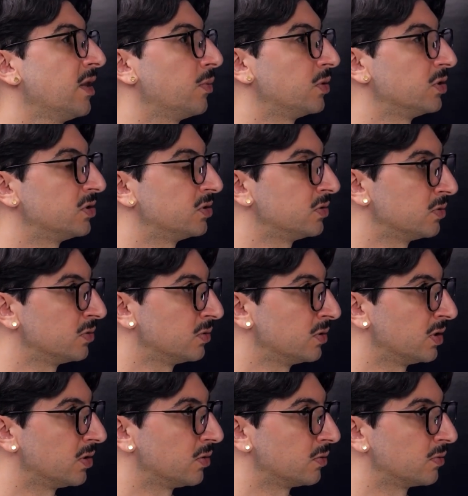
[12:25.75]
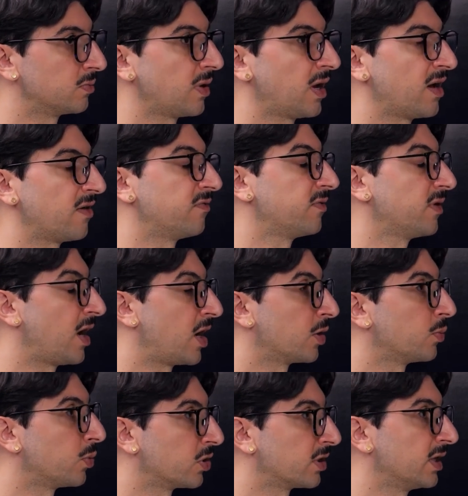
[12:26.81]
want to, have
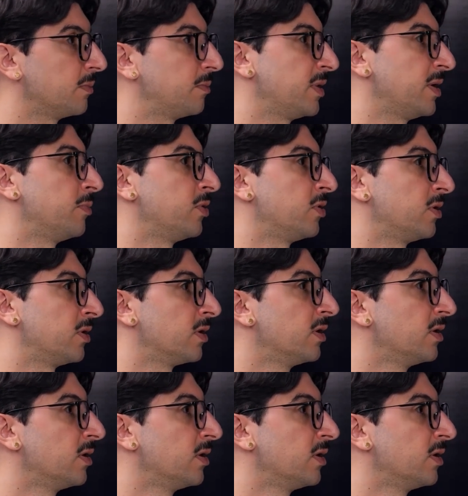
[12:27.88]
hardworking people